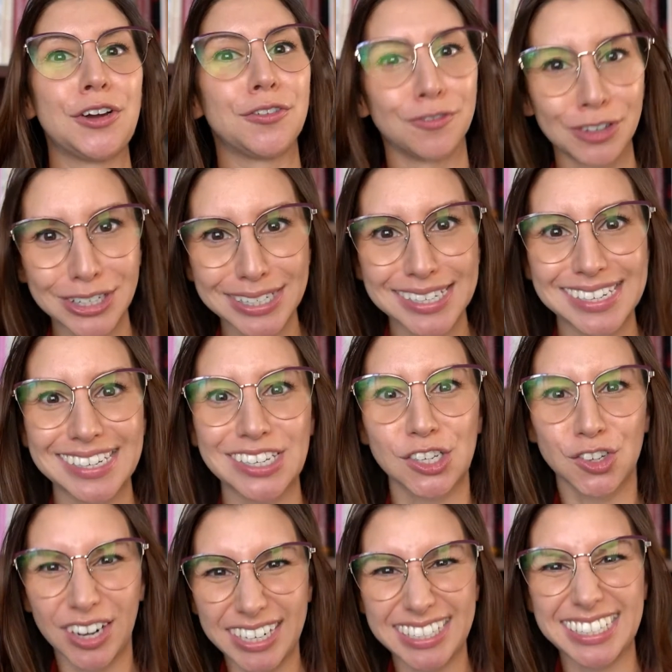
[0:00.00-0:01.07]
versus
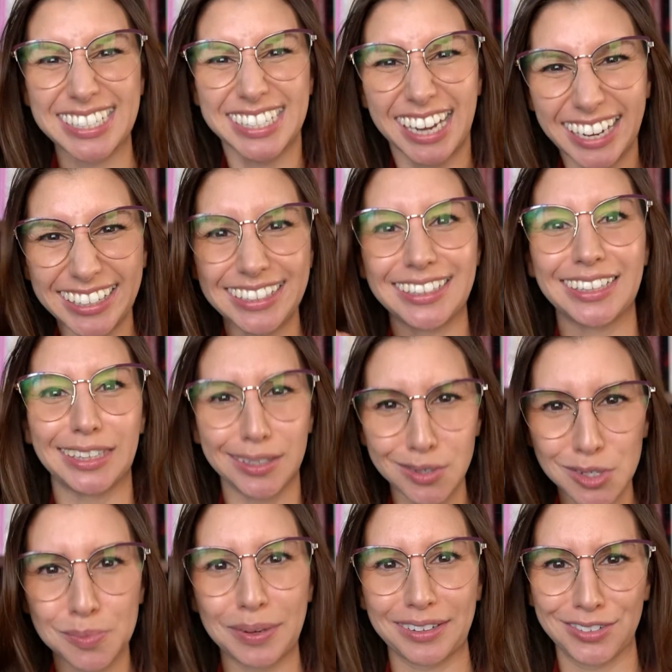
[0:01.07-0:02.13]
trying to tighten
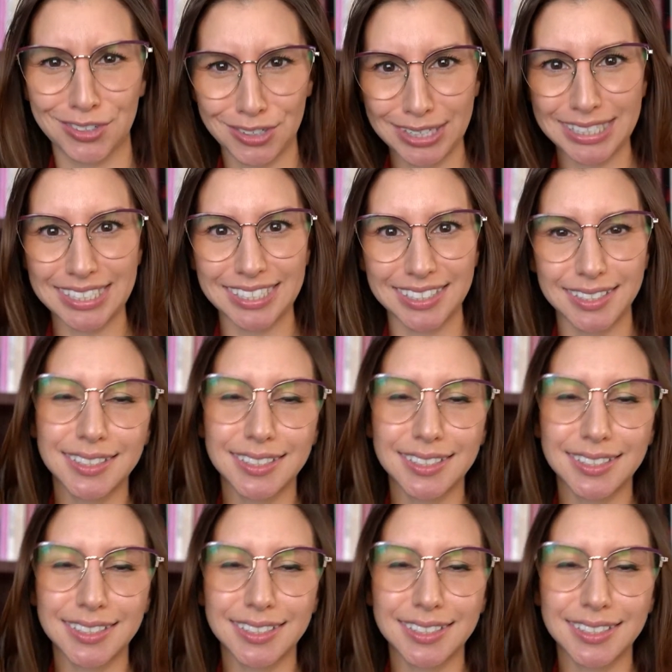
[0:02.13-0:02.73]
loose boundaries.